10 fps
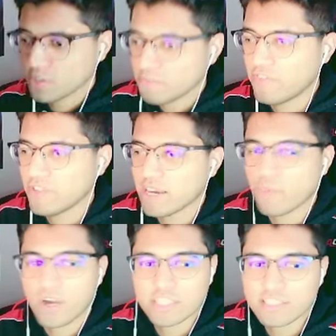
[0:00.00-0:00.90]
I feel like
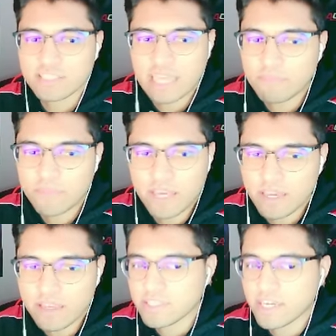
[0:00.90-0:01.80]
I'm watching the same
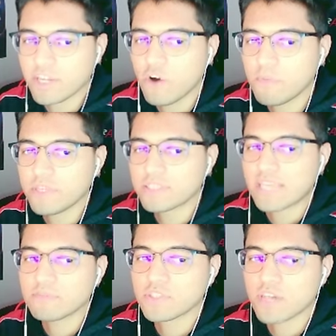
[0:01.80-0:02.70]
thing. Second OP,
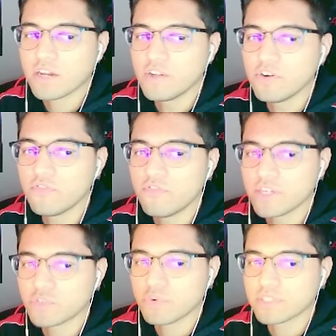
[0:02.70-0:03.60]
same song, new
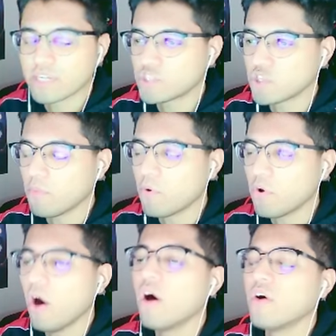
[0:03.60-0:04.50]
visuals that show
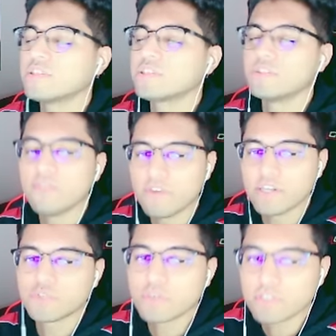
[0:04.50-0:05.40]
more. Oh, it's new
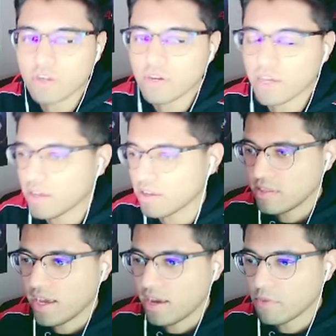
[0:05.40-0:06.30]
visuals. Okay.
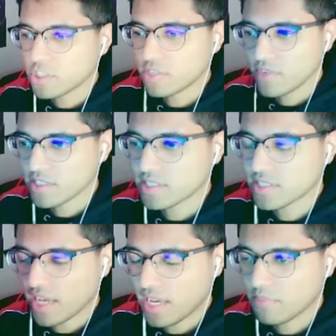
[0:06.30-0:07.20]
Yeah, most of it
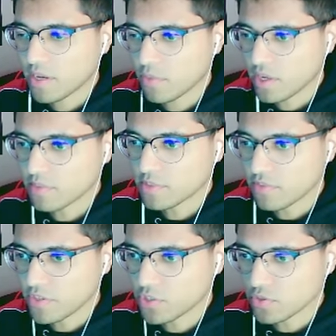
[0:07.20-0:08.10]
same. Like when it comes to
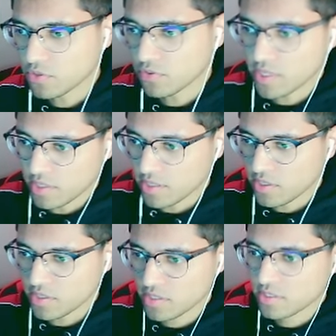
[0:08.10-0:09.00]
the visuals too, like
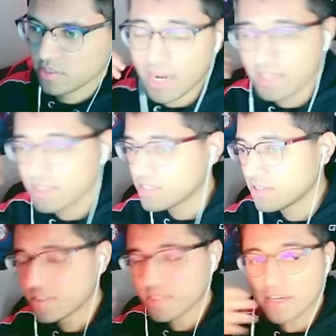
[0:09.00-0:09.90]
this. But I could listen
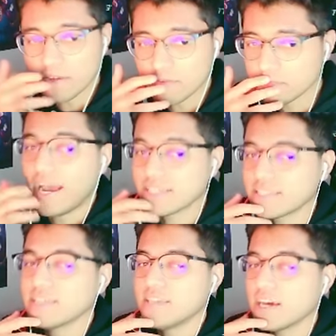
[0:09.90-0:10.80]
to this again. It has
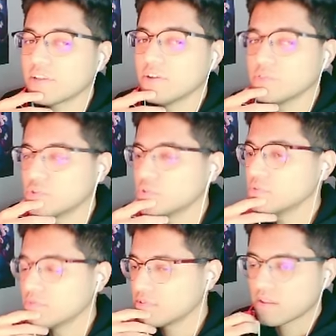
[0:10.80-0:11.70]
that techno, true.